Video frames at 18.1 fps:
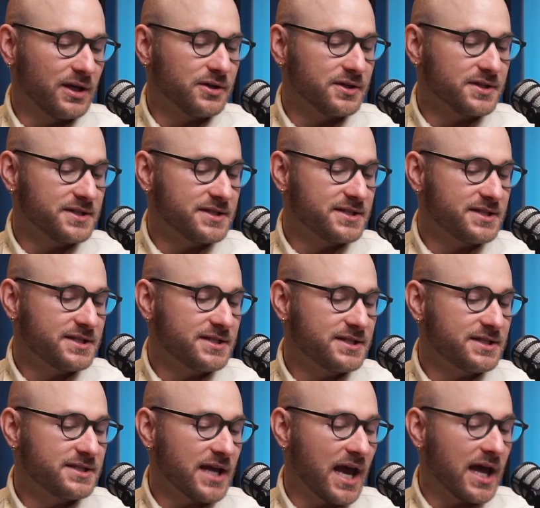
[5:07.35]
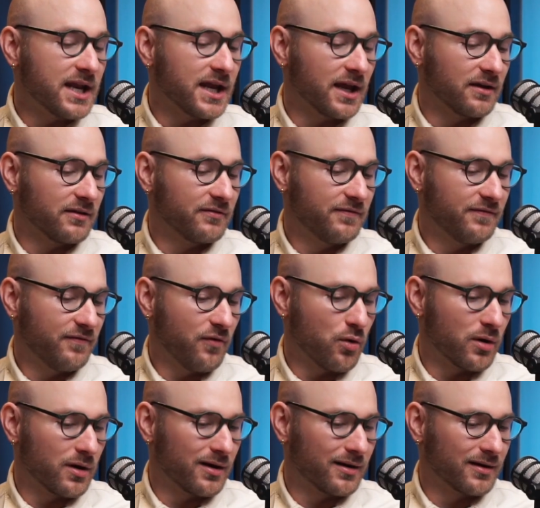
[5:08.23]
good setting
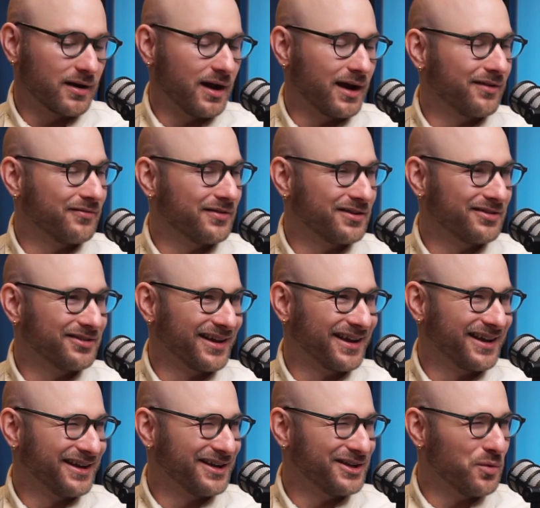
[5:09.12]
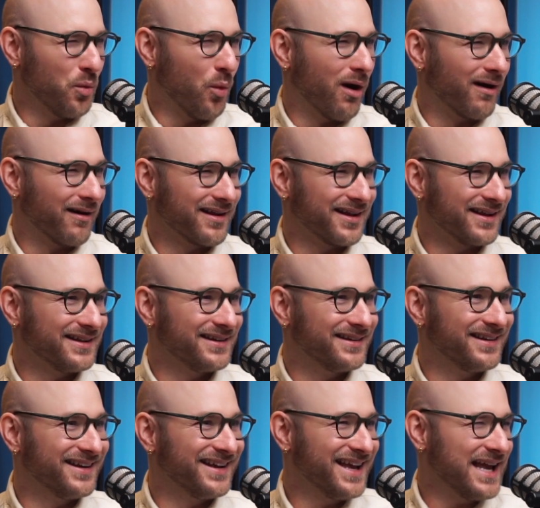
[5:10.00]
for kind of this like
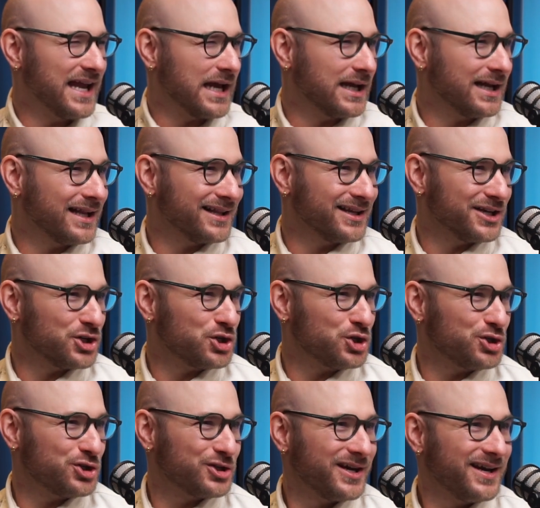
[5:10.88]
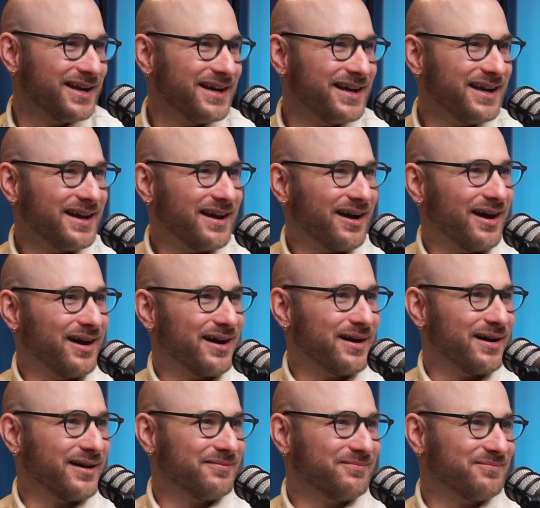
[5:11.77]
Edwardian English
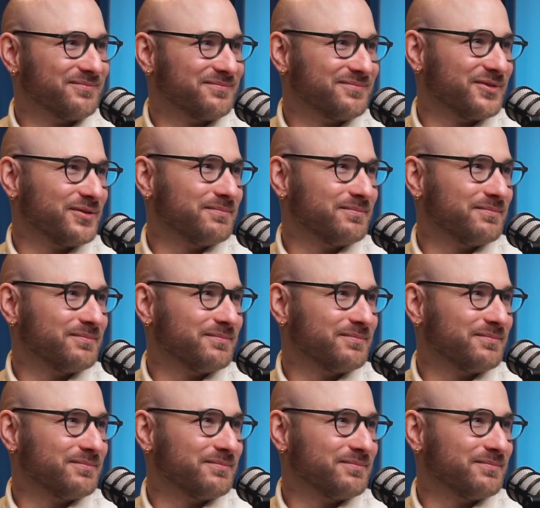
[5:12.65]
um,